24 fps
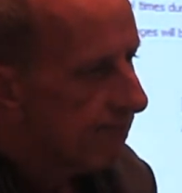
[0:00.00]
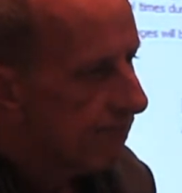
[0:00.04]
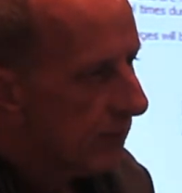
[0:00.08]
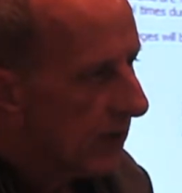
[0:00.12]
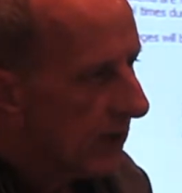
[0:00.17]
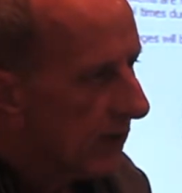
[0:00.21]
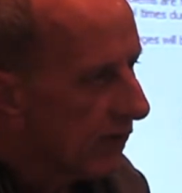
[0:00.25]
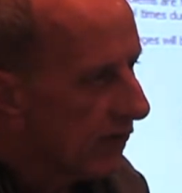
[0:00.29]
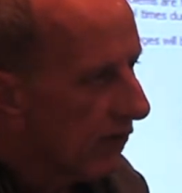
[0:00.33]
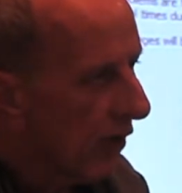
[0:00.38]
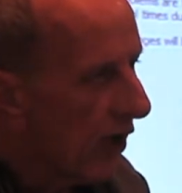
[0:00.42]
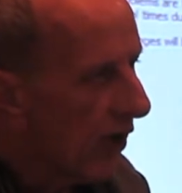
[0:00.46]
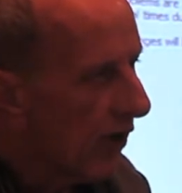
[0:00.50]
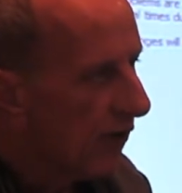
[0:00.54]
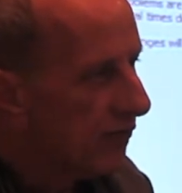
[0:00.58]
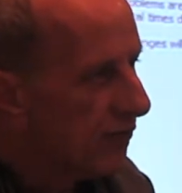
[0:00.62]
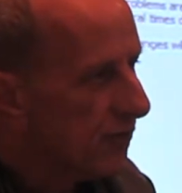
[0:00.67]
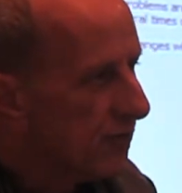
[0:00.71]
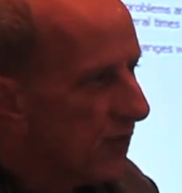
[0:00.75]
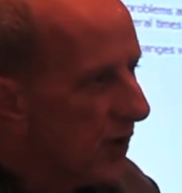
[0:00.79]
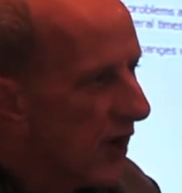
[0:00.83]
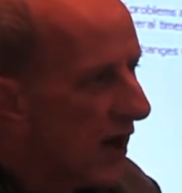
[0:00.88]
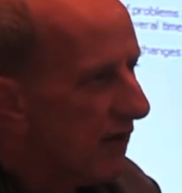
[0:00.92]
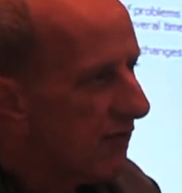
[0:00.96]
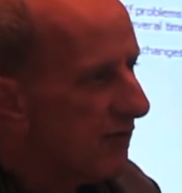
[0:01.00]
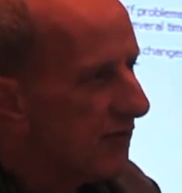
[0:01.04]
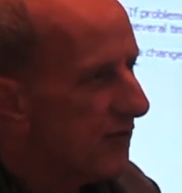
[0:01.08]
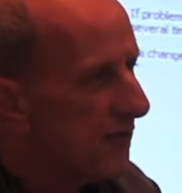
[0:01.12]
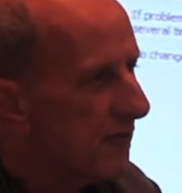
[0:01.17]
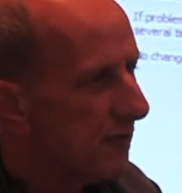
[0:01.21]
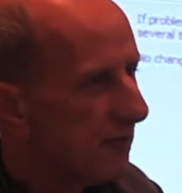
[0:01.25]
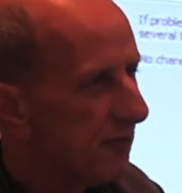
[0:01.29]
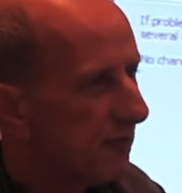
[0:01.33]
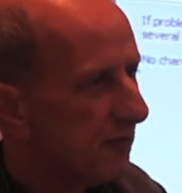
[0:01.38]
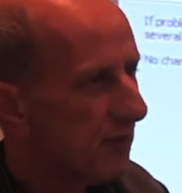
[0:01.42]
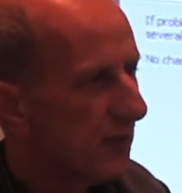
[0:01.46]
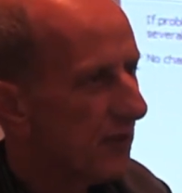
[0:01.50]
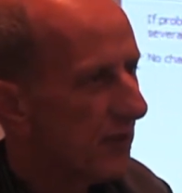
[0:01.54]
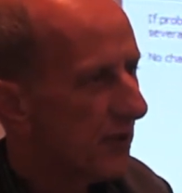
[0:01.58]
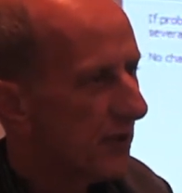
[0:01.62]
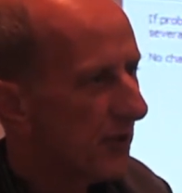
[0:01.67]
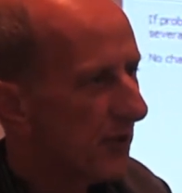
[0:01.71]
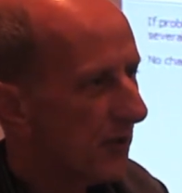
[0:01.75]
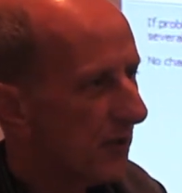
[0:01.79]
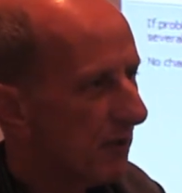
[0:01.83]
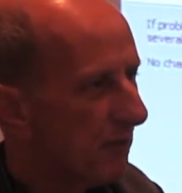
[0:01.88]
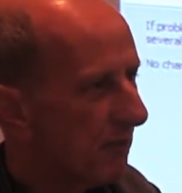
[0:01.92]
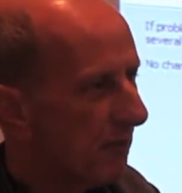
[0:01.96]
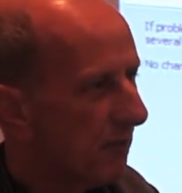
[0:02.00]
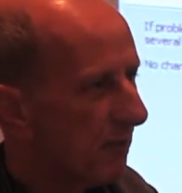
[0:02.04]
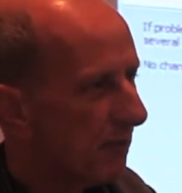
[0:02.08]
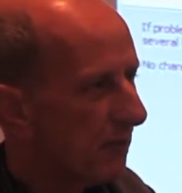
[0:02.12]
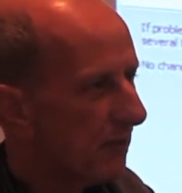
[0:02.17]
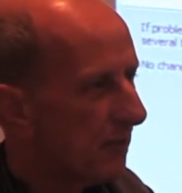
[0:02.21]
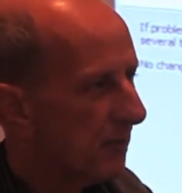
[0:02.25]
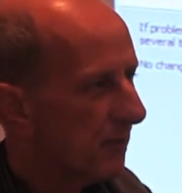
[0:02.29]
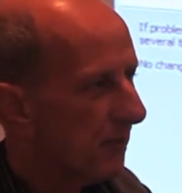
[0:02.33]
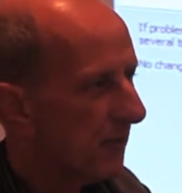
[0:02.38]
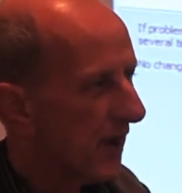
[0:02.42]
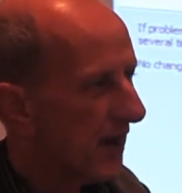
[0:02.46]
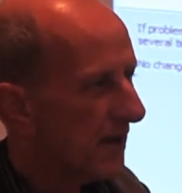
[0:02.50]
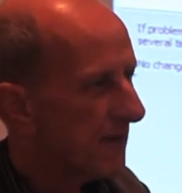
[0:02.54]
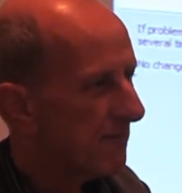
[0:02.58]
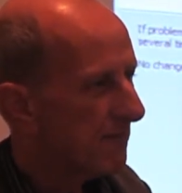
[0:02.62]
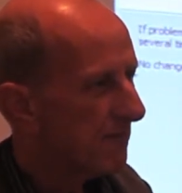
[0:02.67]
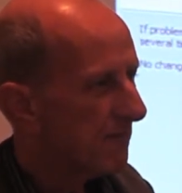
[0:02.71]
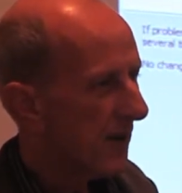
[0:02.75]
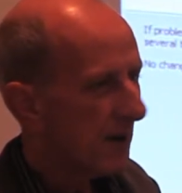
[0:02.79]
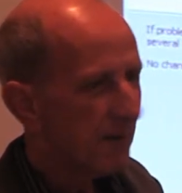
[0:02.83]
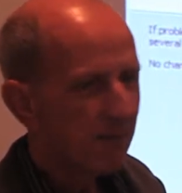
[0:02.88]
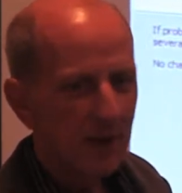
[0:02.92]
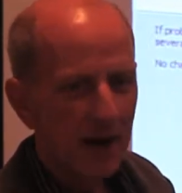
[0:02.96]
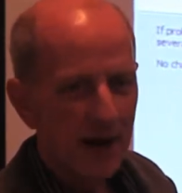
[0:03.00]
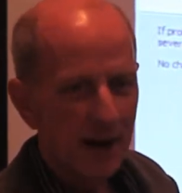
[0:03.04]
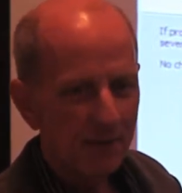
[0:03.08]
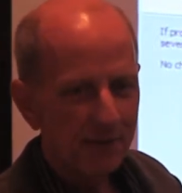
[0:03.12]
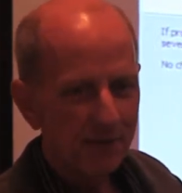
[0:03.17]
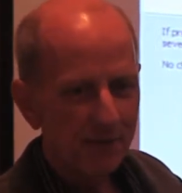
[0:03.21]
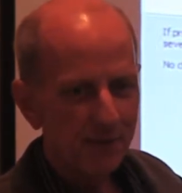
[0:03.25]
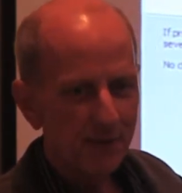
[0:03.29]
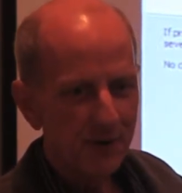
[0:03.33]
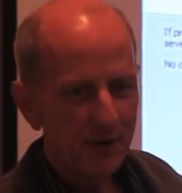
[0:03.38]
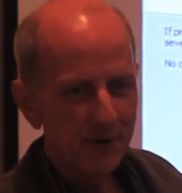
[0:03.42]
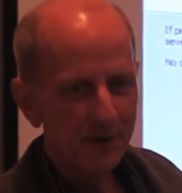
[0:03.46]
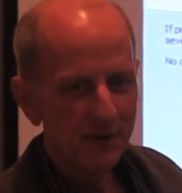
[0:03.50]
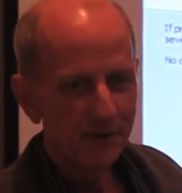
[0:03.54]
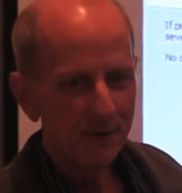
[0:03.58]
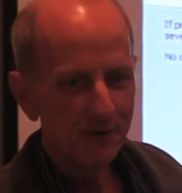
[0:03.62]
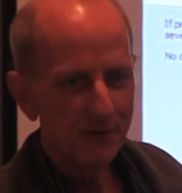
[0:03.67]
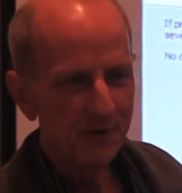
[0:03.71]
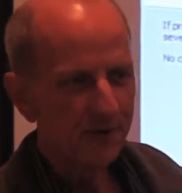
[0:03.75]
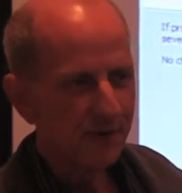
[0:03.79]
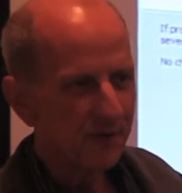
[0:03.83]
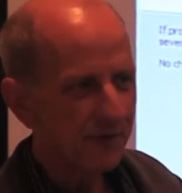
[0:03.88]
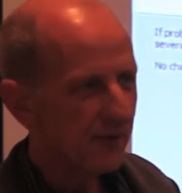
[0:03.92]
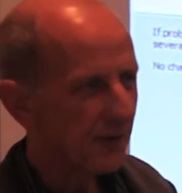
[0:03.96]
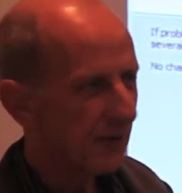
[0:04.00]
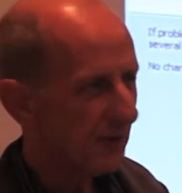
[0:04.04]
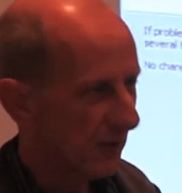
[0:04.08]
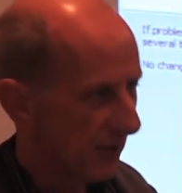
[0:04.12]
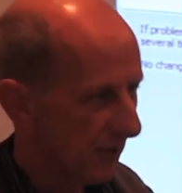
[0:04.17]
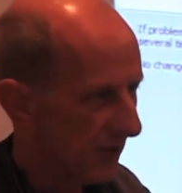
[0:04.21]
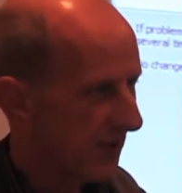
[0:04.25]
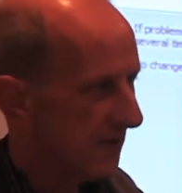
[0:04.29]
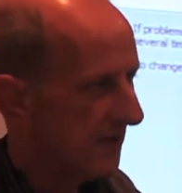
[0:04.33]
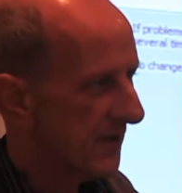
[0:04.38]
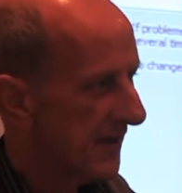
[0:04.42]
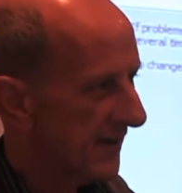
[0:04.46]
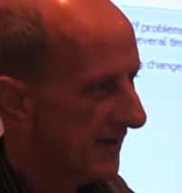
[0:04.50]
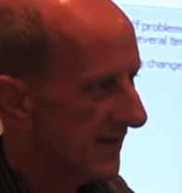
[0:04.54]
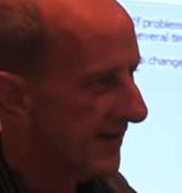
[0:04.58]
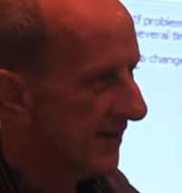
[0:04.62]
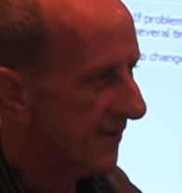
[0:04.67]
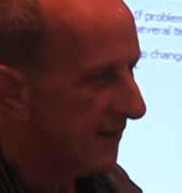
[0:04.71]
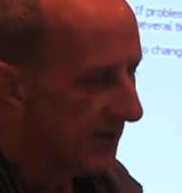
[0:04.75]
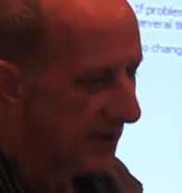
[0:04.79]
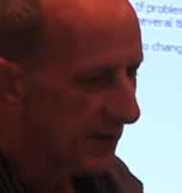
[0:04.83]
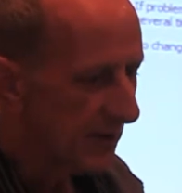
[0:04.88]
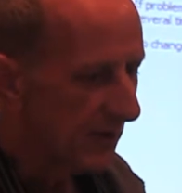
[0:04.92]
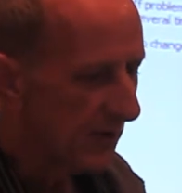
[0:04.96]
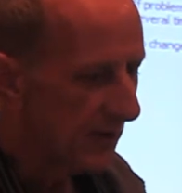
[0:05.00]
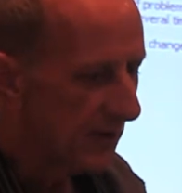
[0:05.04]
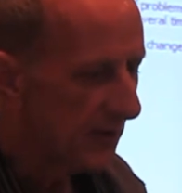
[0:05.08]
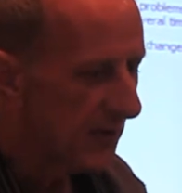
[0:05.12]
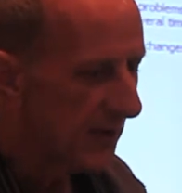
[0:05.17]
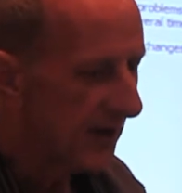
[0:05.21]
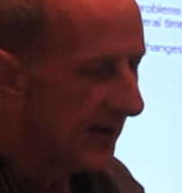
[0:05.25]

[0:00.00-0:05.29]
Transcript: Just all too often, the, my, my pop's friends would just ignore me and tell me to go